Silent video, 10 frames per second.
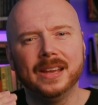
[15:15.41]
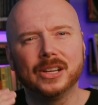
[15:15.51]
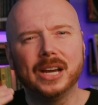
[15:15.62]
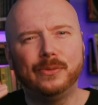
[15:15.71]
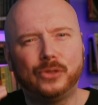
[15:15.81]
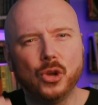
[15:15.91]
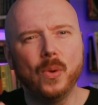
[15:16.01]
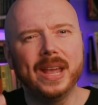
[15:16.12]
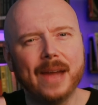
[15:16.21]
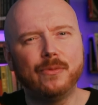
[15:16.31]
kind of
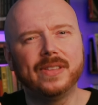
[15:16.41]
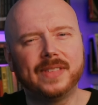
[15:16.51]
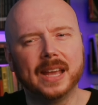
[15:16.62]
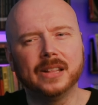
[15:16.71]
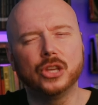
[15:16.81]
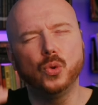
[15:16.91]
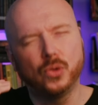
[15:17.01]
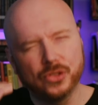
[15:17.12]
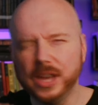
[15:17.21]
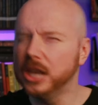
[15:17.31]
doing everything that you
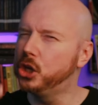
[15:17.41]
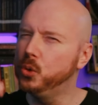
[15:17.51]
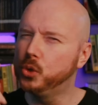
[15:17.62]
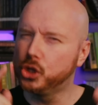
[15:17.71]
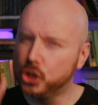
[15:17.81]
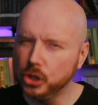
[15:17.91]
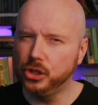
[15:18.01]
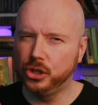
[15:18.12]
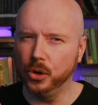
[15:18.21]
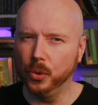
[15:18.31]
think you
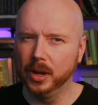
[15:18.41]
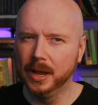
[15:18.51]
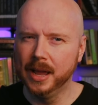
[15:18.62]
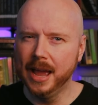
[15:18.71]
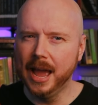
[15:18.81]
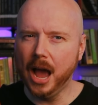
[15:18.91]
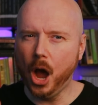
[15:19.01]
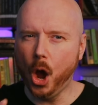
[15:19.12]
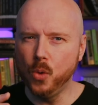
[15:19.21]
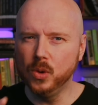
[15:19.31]
should do,
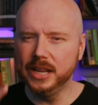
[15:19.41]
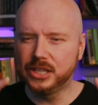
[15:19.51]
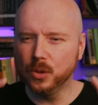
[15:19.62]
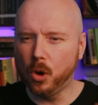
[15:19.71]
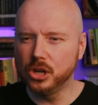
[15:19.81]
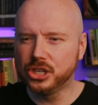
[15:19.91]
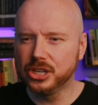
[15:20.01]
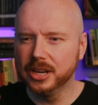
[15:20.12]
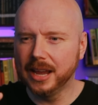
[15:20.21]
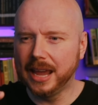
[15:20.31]
only to
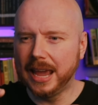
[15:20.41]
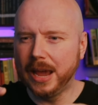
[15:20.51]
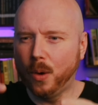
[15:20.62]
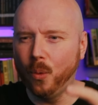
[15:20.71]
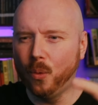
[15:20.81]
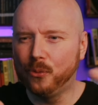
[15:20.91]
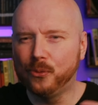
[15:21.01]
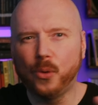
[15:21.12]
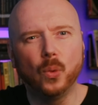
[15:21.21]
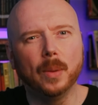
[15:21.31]
watch it all
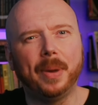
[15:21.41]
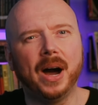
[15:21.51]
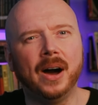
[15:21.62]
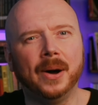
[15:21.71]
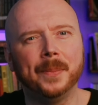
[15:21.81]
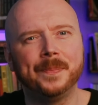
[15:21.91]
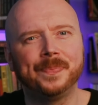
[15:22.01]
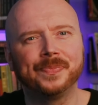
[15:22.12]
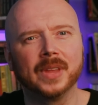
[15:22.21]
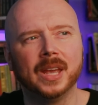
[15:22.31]
fall apart.
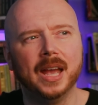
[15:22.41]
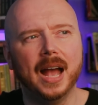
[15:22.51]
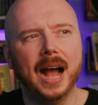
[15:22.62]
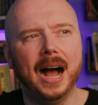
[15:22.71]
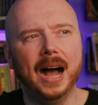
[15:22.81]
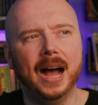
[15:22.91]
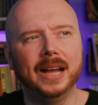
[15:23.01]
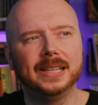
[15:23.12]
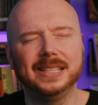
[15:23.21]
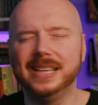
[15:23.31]

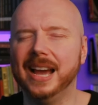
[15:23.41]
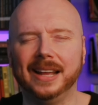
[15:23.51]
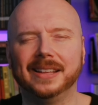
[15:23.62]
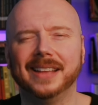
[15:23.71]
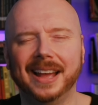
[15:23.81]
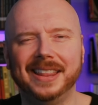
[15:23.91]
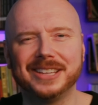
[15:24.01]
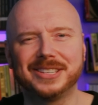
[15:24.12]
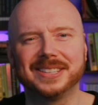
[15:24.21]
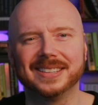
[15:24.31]
Uh, yeah, and
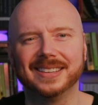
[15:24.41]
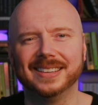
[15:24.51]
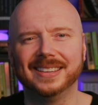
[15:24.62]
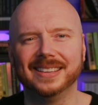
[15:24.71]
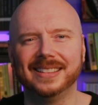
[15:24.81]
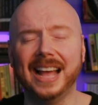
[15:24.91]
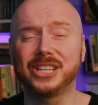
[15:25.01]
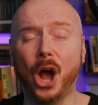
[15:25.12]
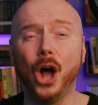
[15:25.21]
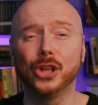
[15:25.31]
that's
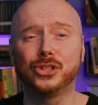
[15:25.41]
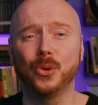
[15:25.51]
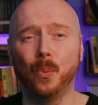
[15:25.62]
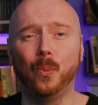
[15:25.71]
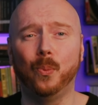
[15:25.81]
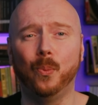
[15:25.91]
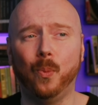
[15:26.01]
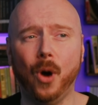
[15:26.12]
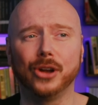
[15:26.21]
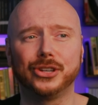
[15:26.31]
that's hard to
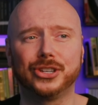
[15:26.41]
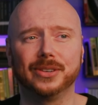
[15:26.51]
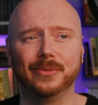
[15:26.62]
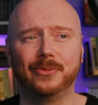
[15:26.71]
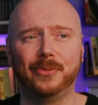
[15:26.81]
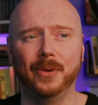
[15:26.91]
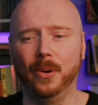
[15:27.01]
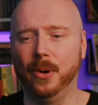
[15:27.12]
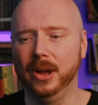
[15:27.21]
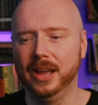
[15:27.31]
watch
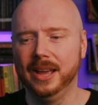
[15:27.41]
for